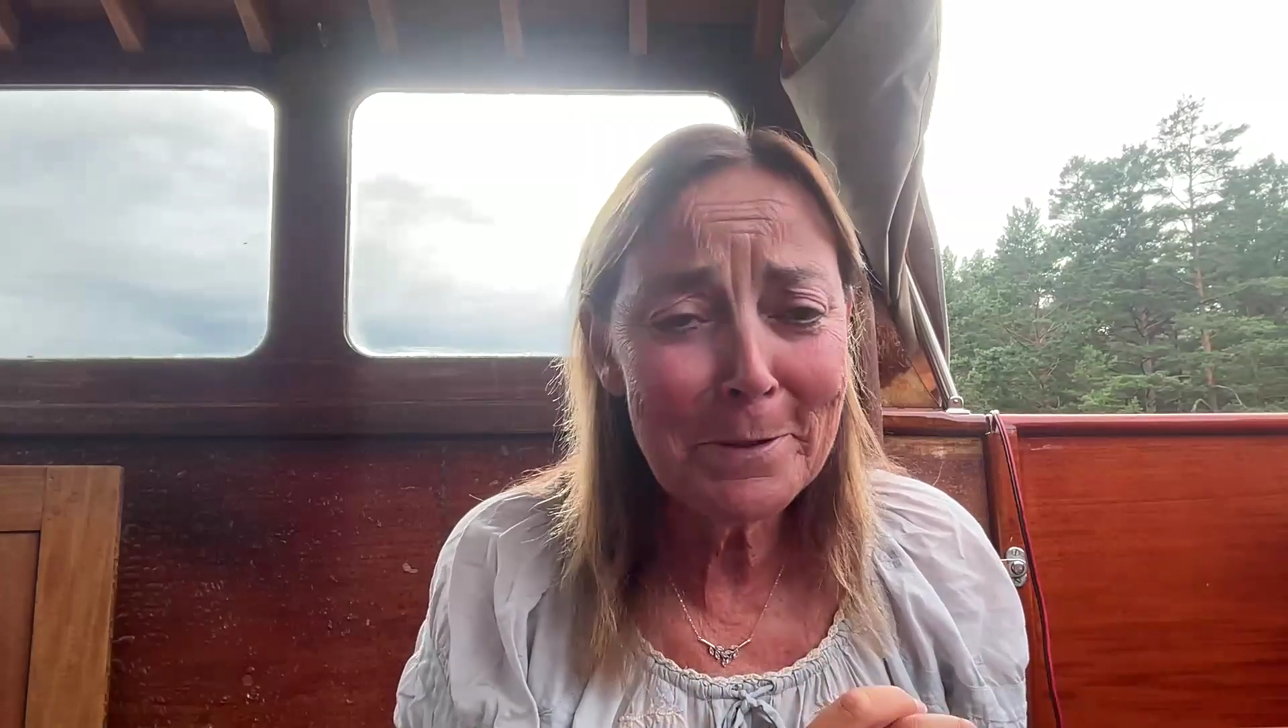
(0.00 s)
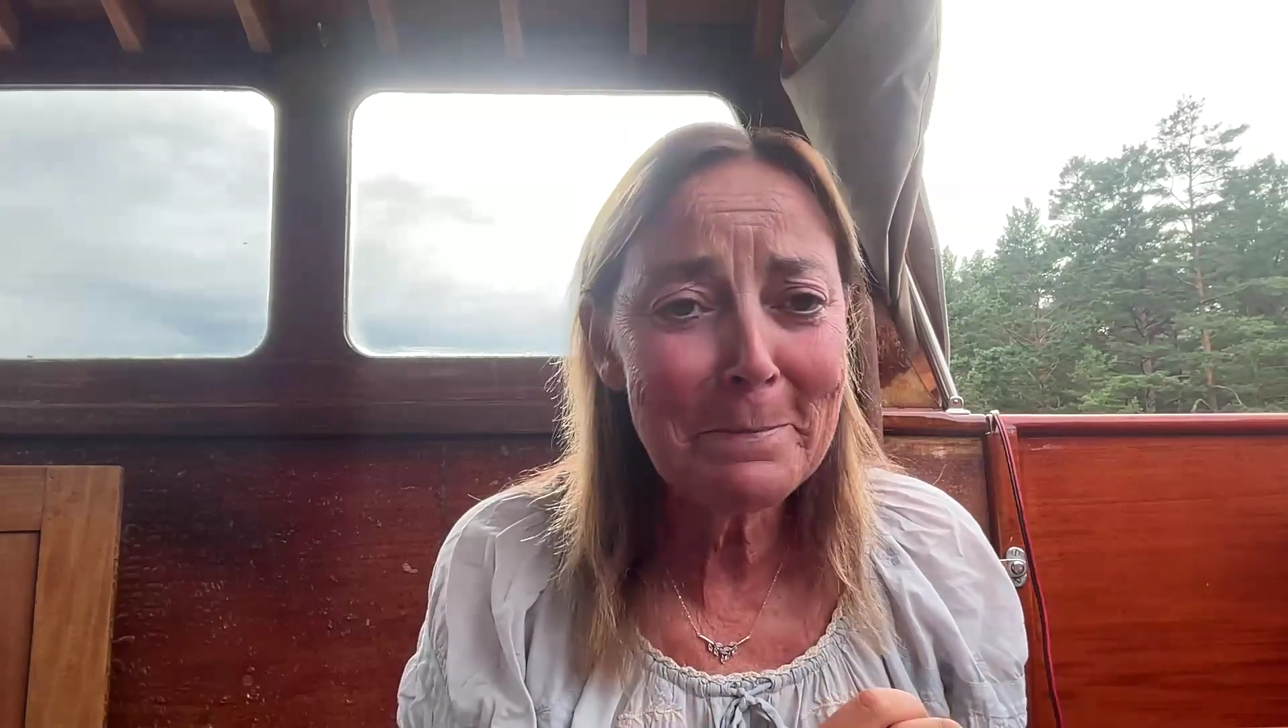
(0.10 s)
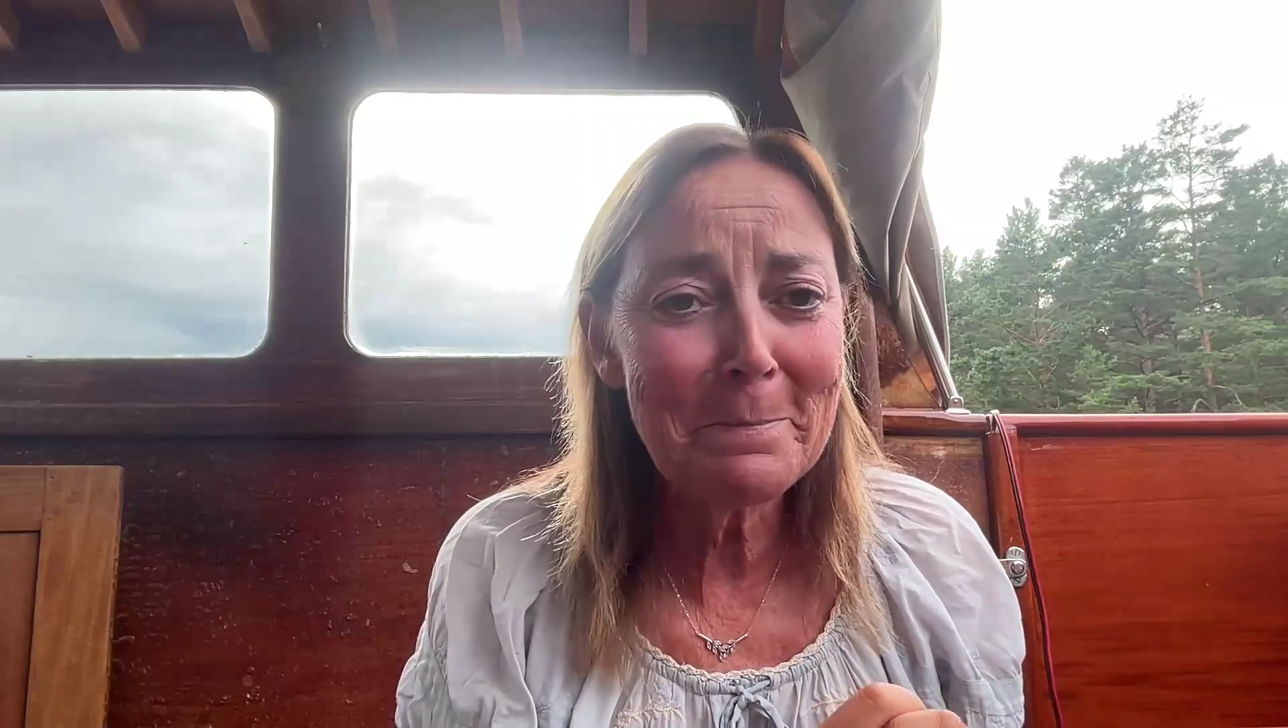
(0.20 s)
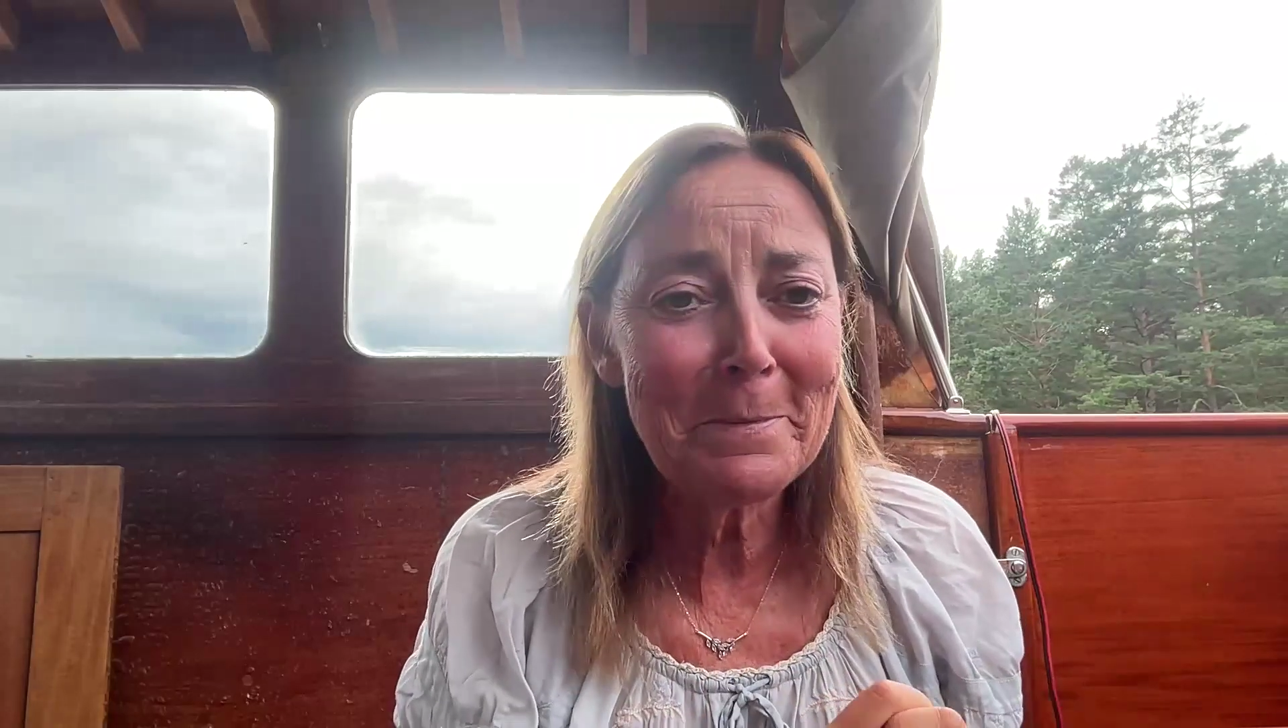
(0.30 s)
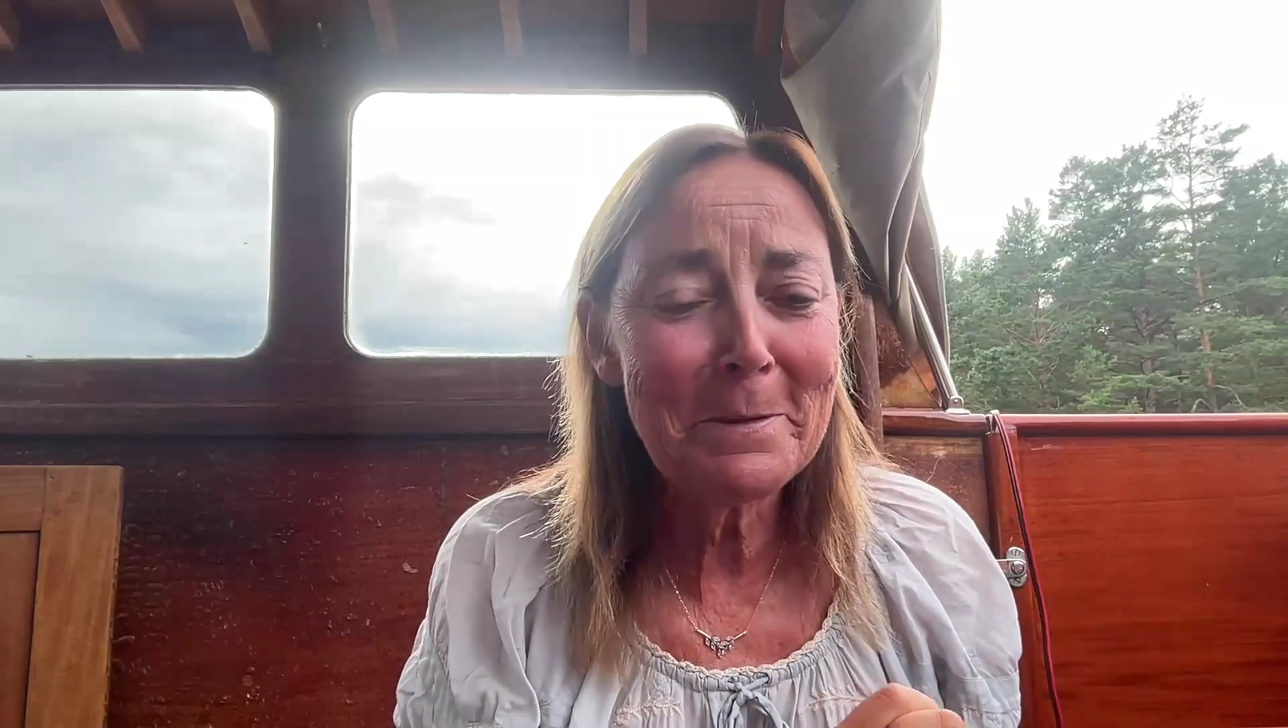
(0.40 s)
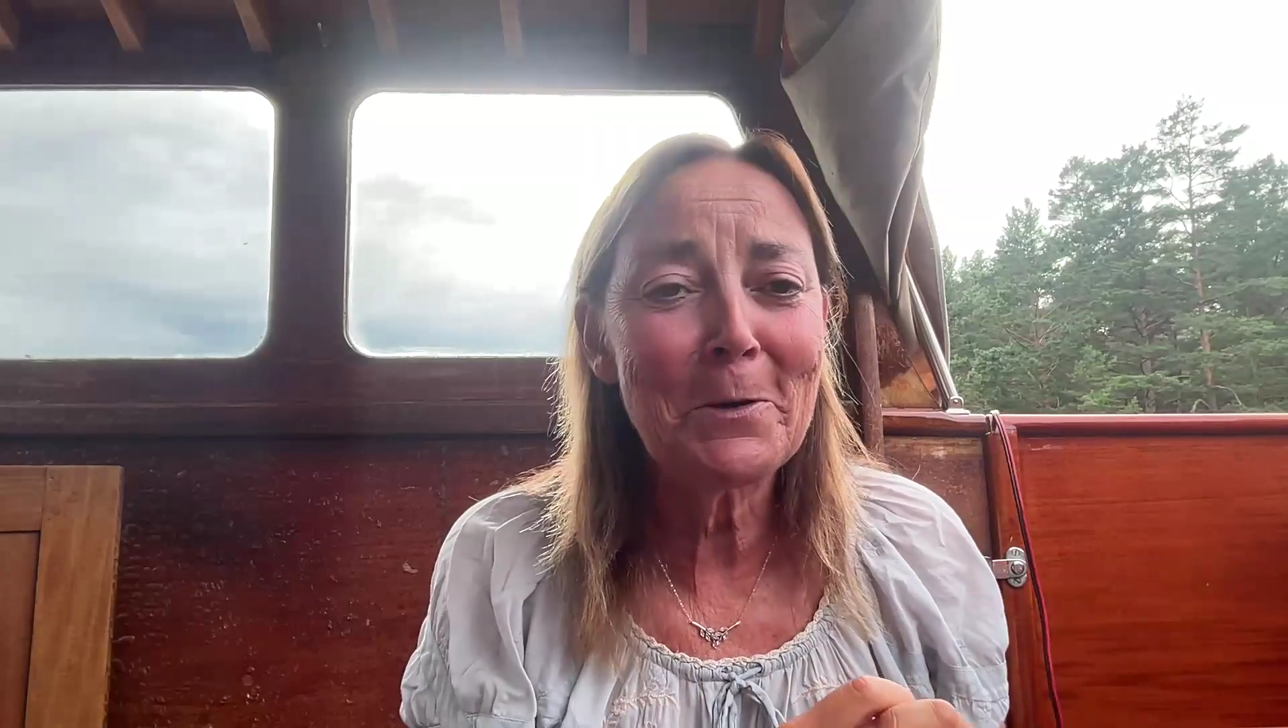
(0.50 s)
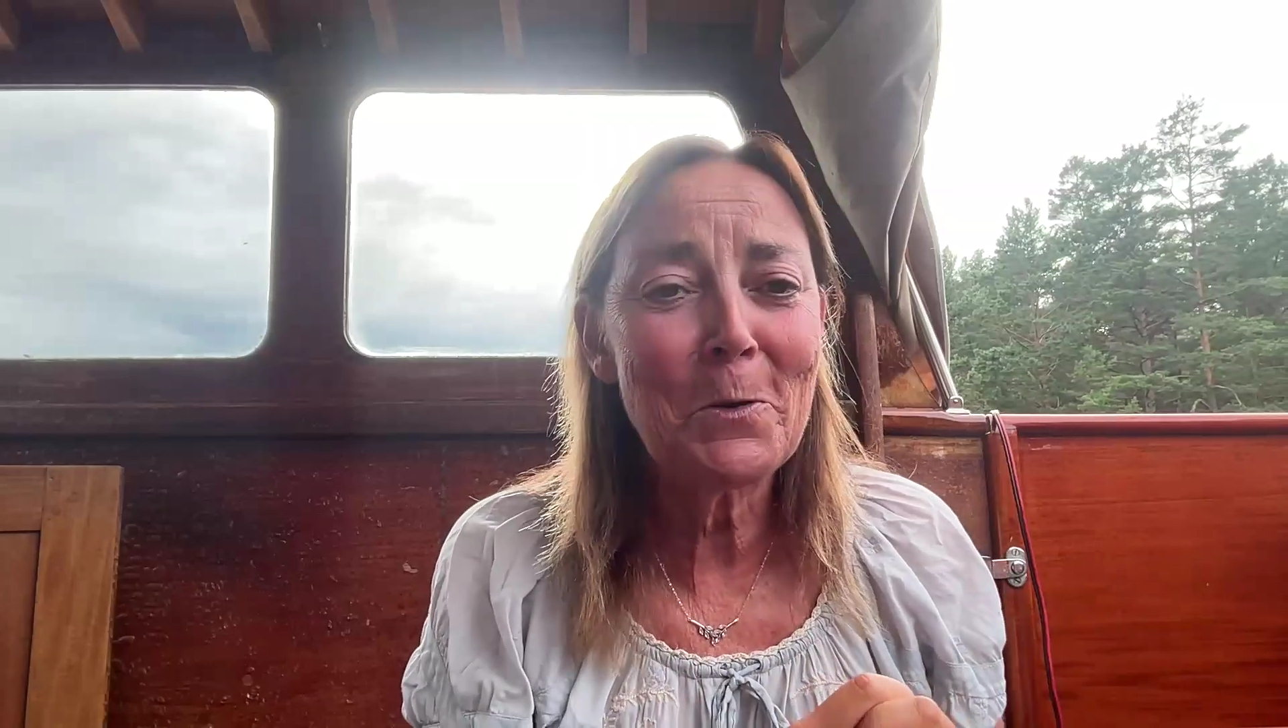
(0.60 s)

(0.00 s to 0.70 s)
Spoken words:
some people